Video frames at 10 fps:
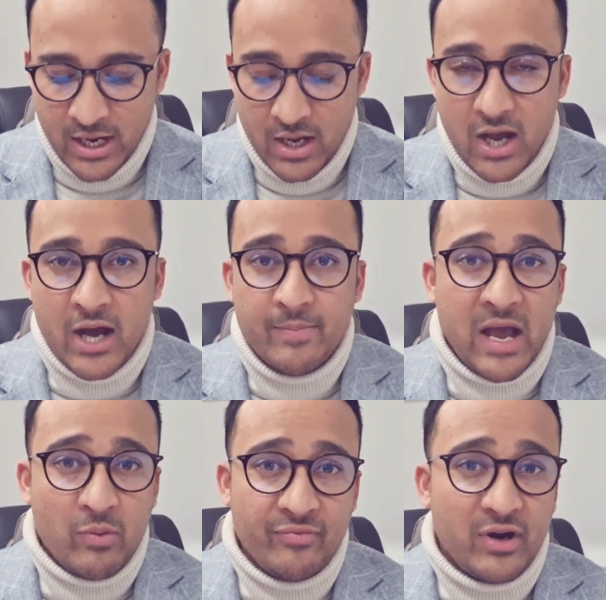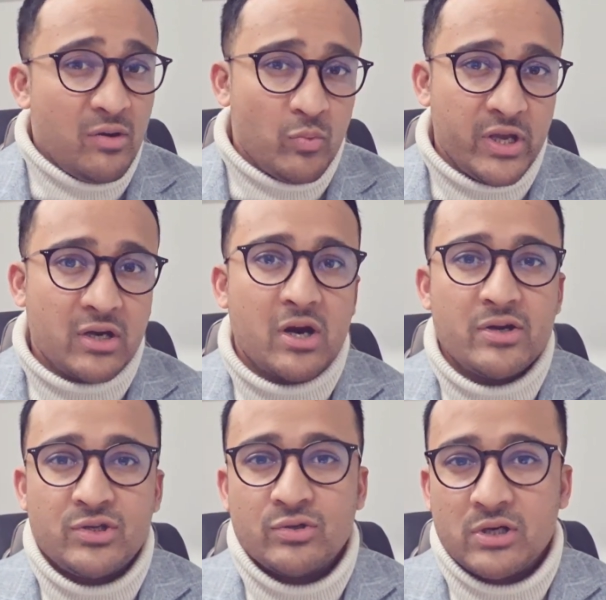However, we
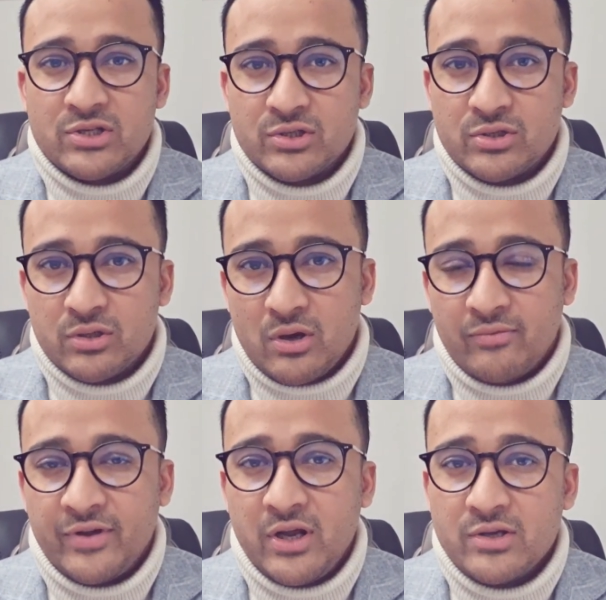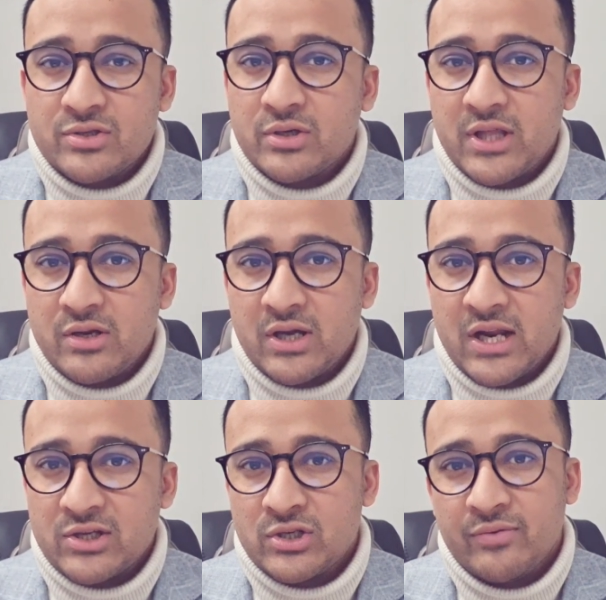encourage you to listen to the whole video so that you can
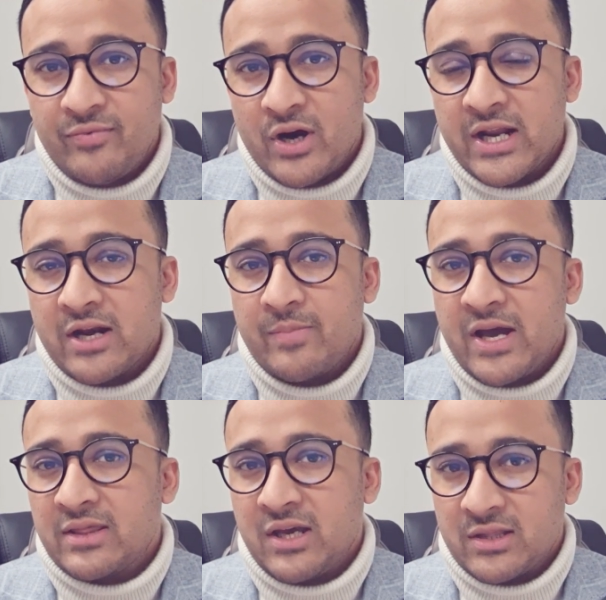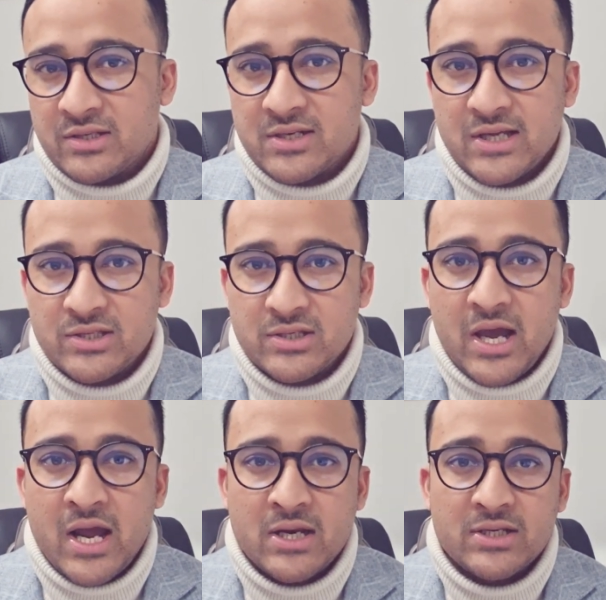actually find out about the other states
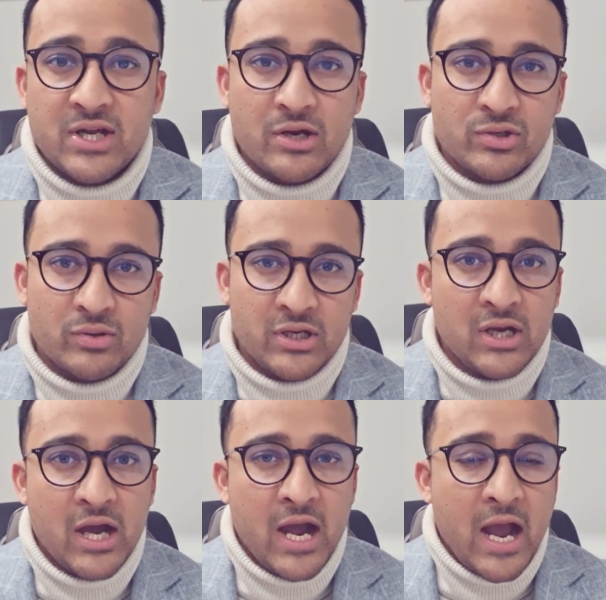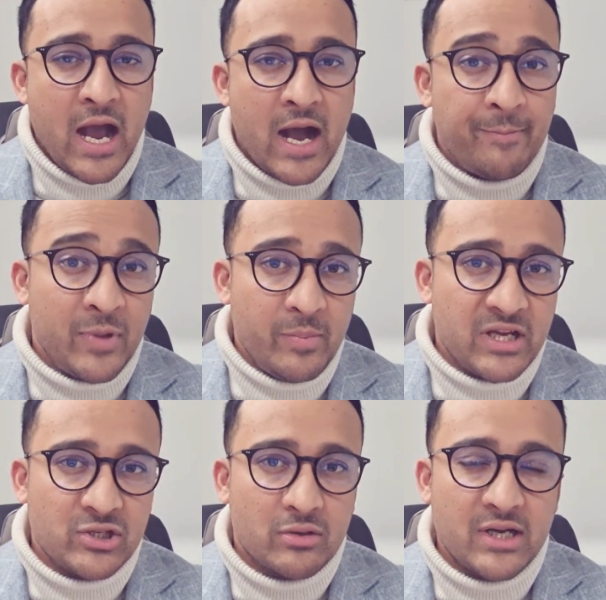and territory
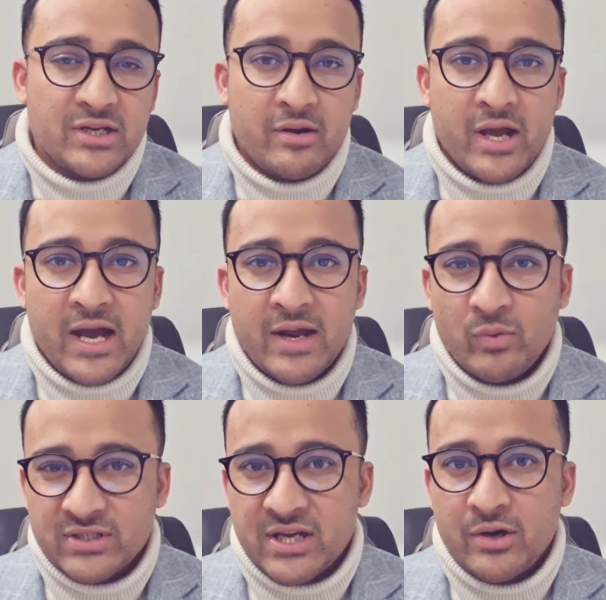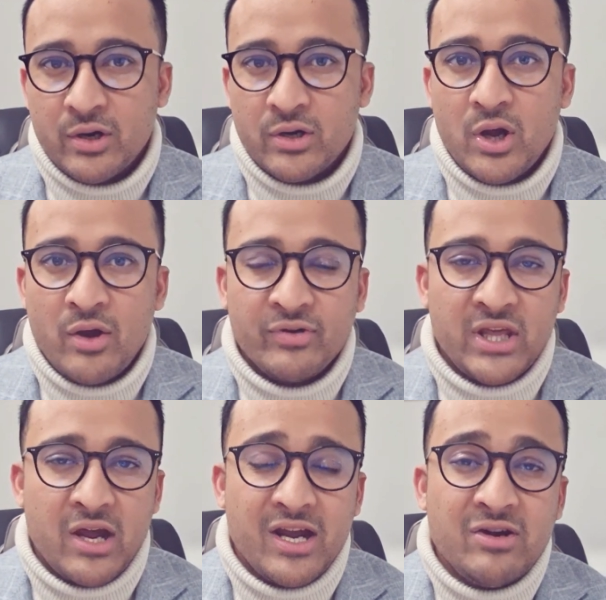nomination criteria and what's going on over
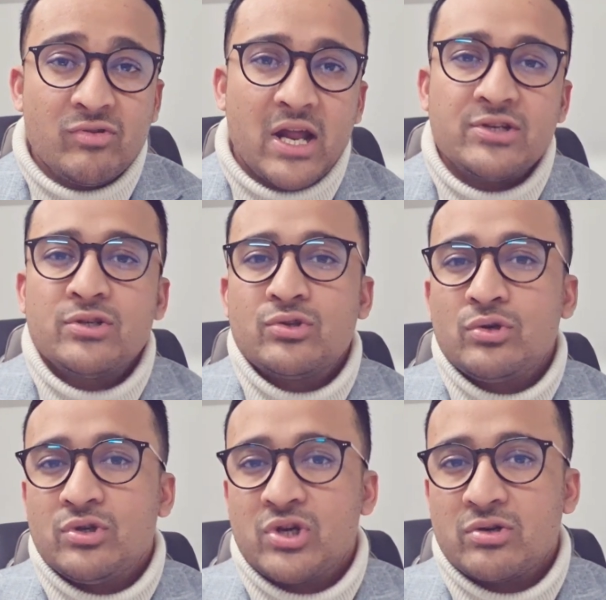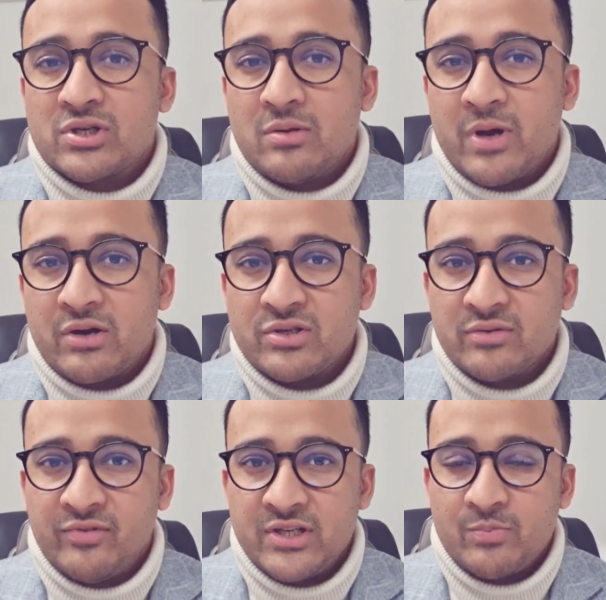there in relation to your General Skill
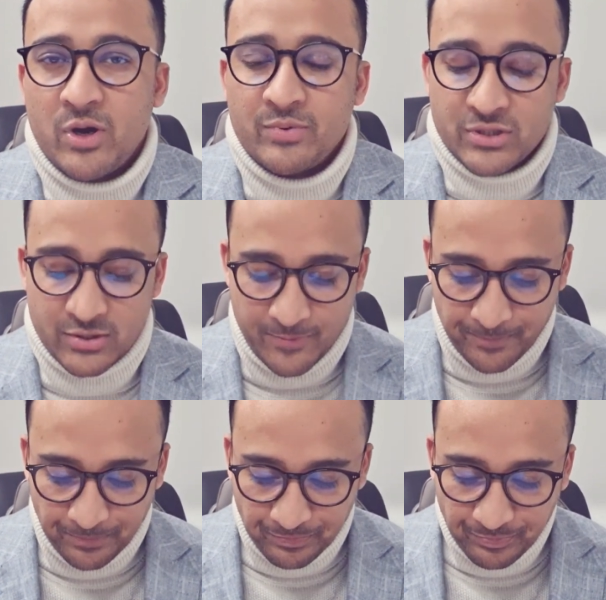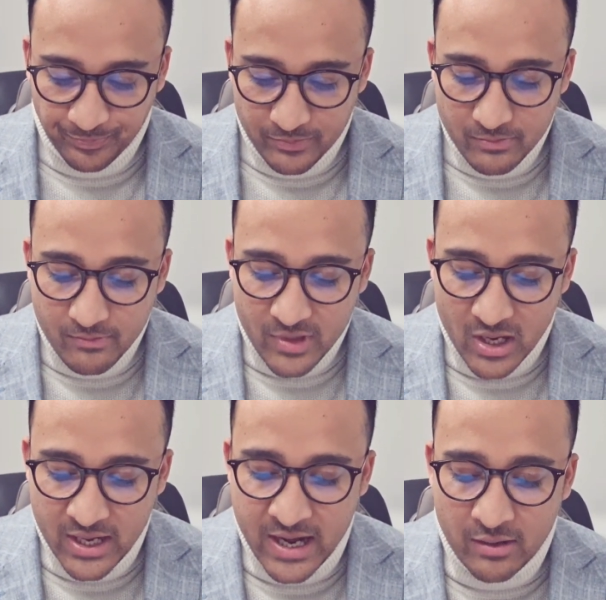Migration Visa purposes.
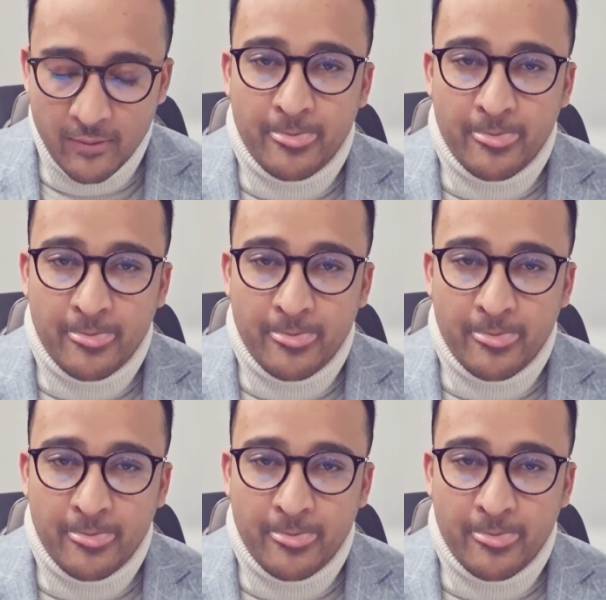Now,